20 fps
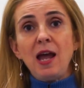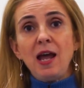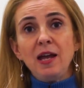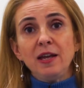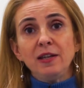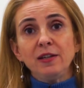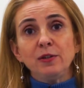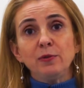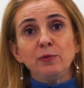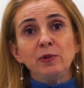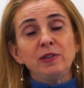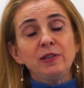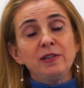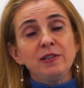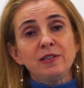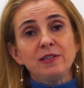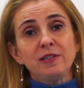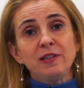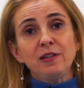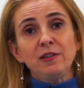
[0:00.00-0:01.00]
and what
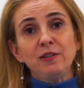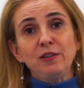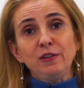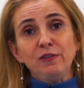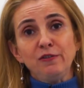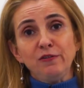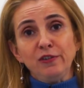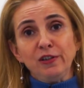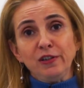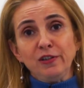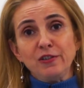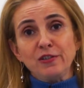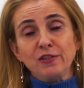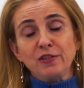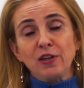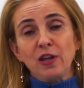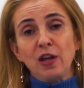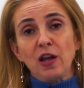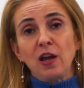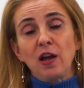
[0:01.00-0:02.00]
is their
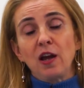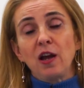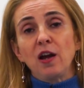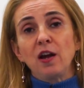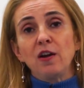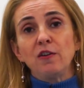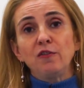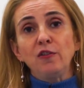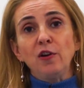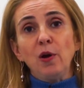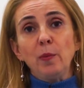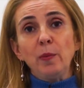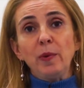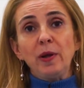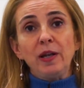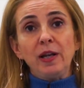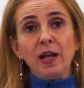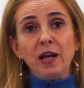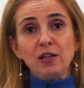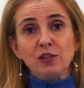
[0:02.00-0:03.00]
difference
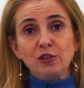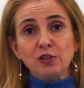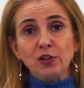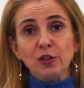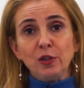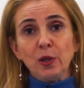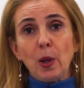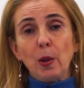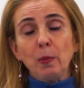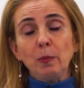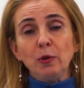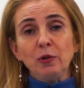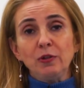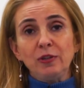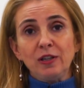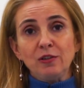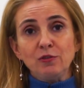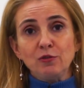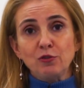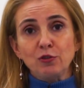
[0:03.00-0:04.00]
from an action
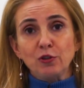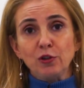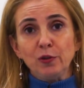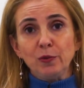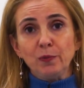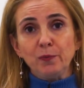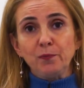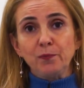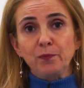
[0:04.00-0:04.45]
potential.